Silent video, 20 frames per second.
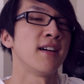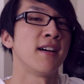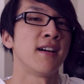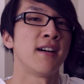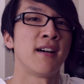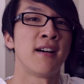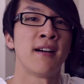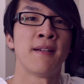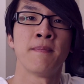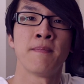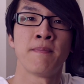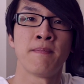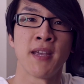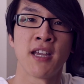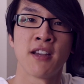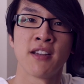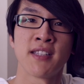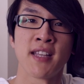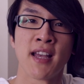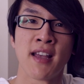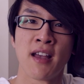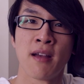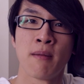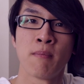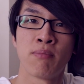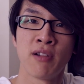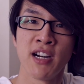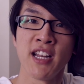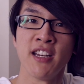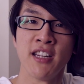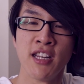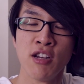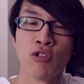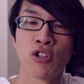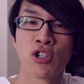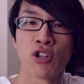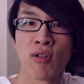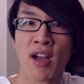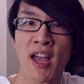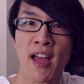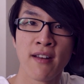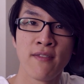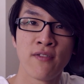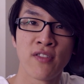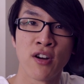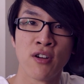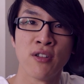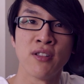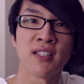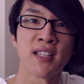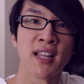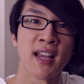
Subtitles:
they're pretty neutral headphones,